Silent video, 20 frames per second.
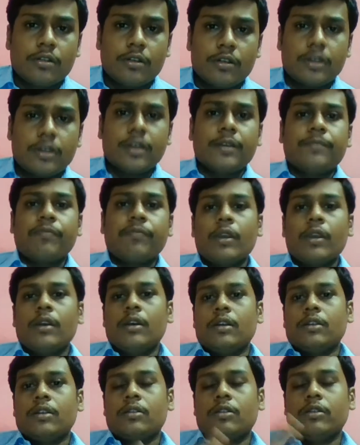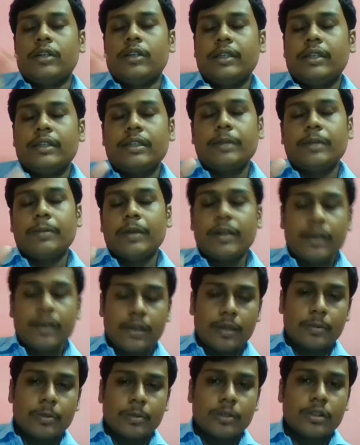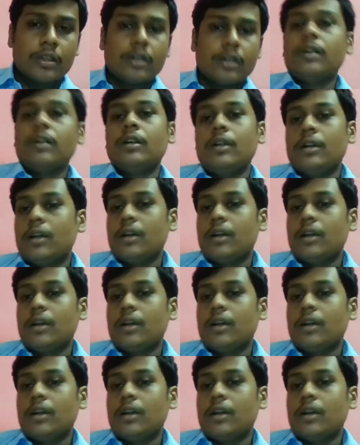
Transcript: Okay, so it is dependent upon the